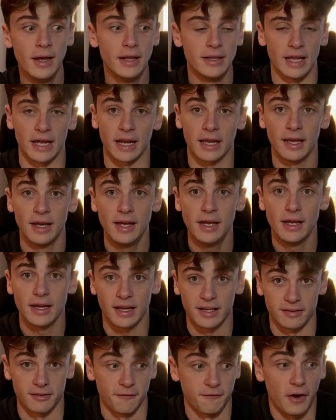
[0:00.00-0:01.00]
Like,
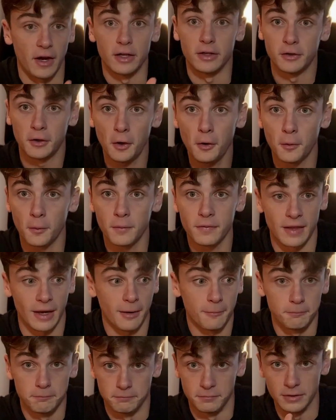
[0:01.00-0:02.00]
because if I don't, then
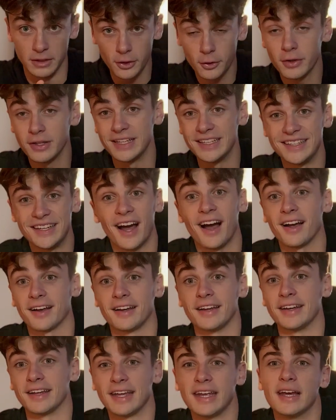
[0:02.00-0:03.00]
I'm literally not
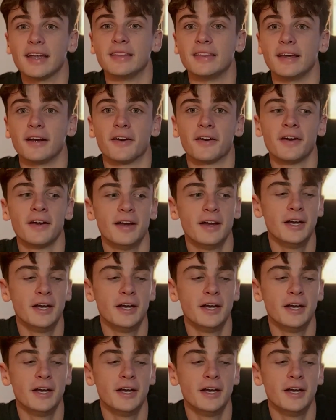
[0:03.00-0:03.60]
going to get there.